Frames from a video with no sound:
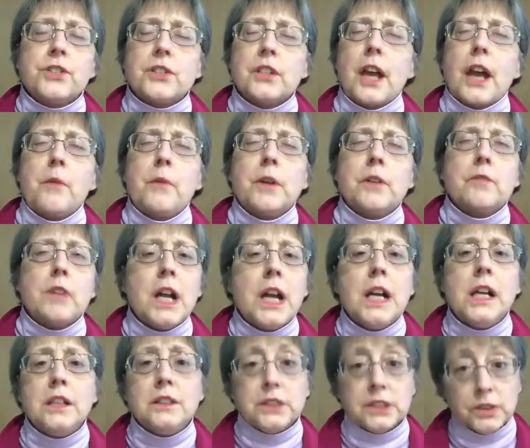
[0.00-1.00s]
went
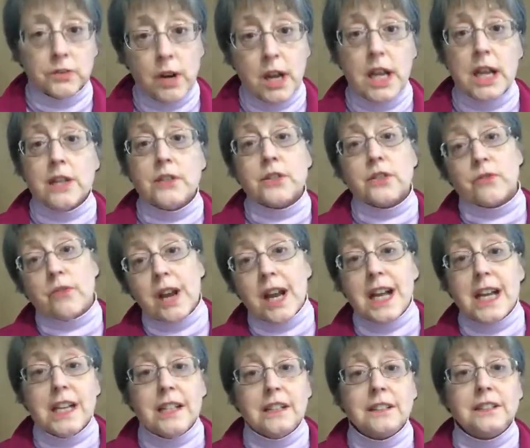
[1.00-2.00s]
round and round and
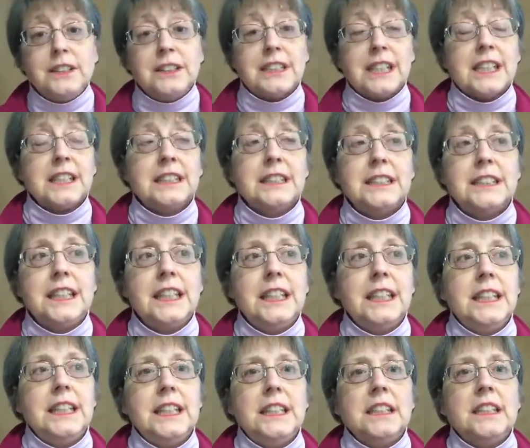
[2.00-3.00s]
round, and
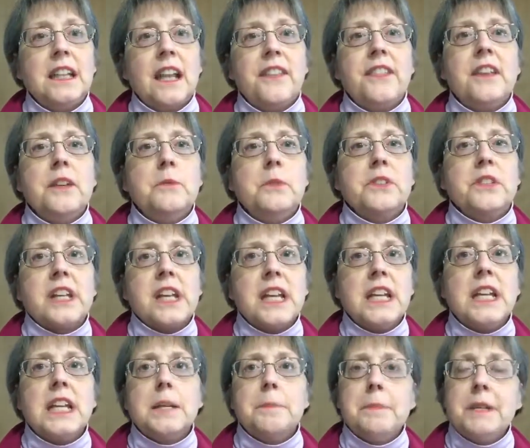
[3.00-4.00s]
nothing was
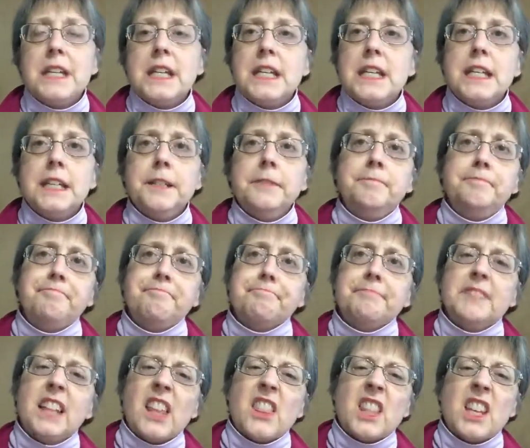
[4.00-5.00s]
hitting me.
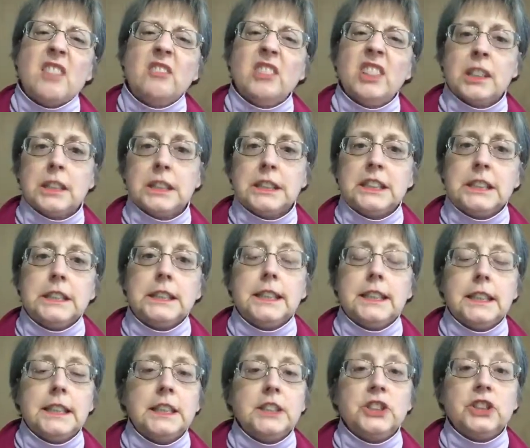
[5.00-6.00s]
Nothing really
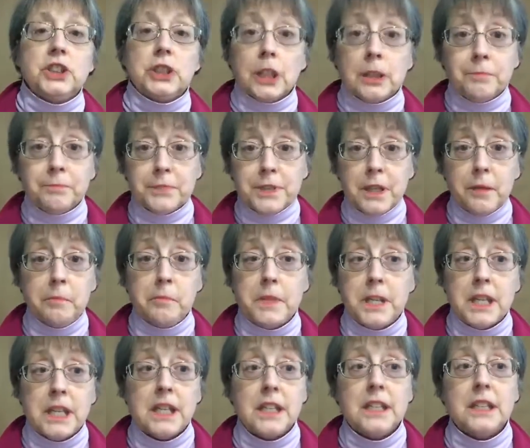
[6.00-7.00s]
jumped at
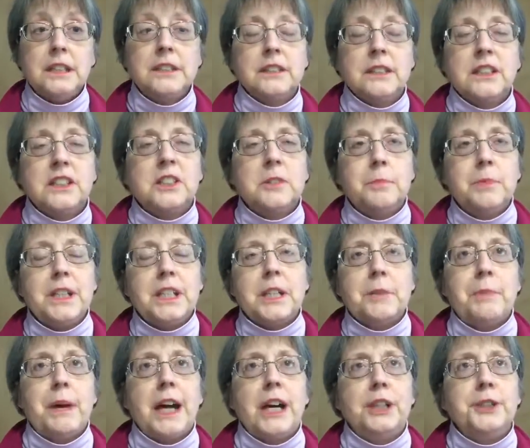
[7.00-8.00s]
me to speak
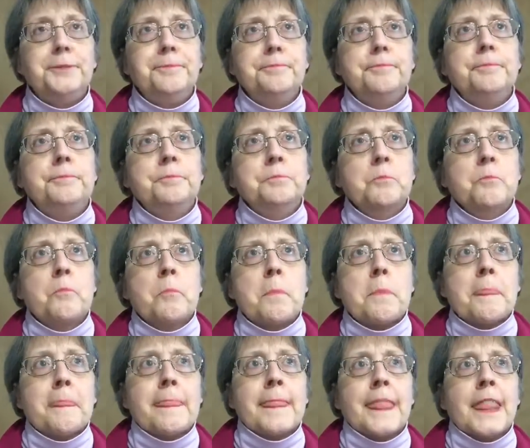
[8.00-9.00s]
about.
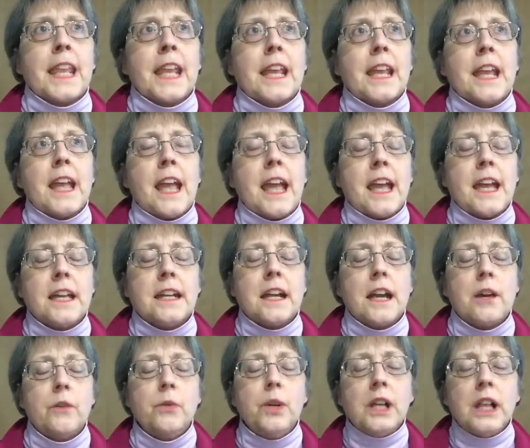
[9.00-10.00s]
And I
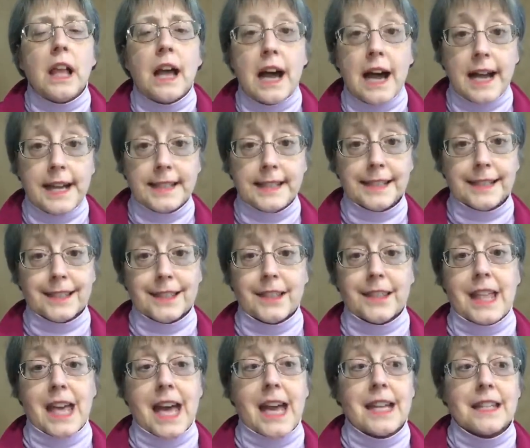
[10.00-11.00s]
realized
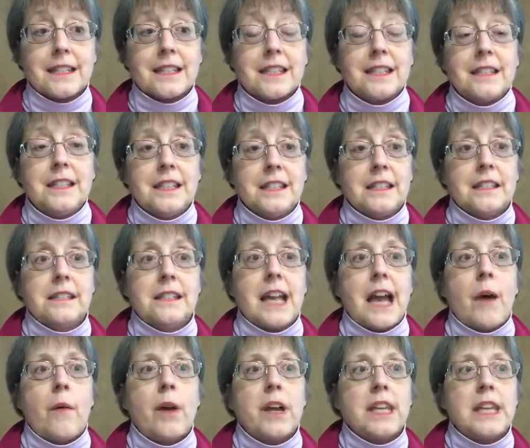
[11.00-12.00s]
that this is how
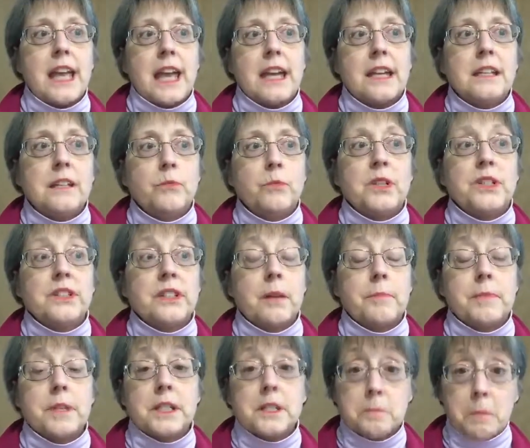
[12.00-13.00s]
I get when
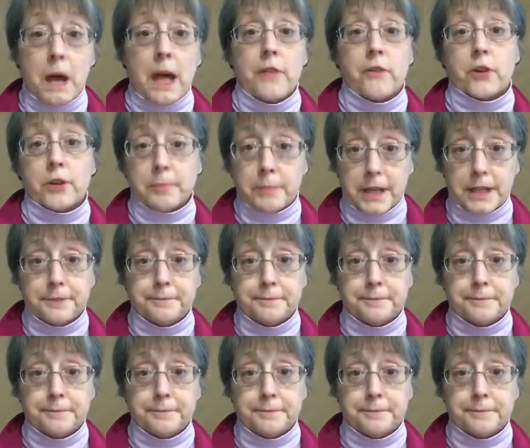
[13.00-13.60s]
something's bothering me.